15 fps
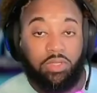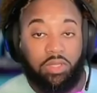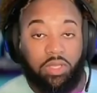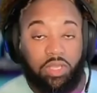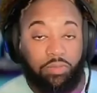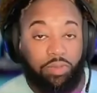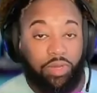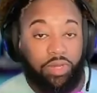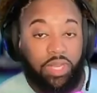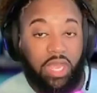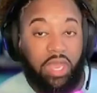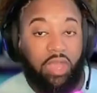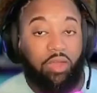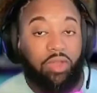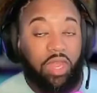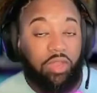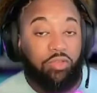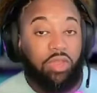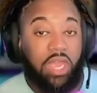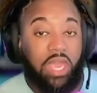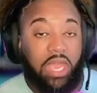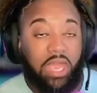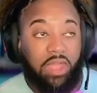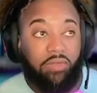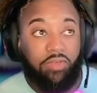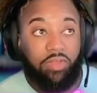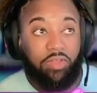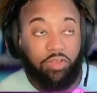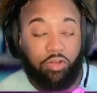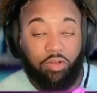you put it down, now you have
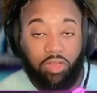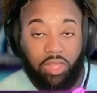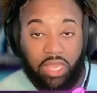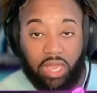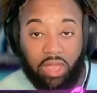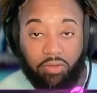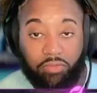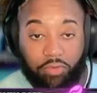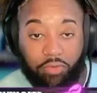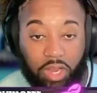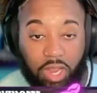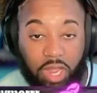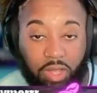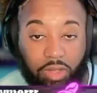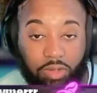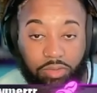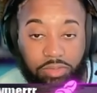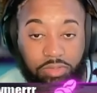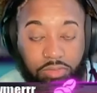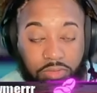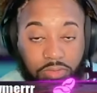your layout for your house.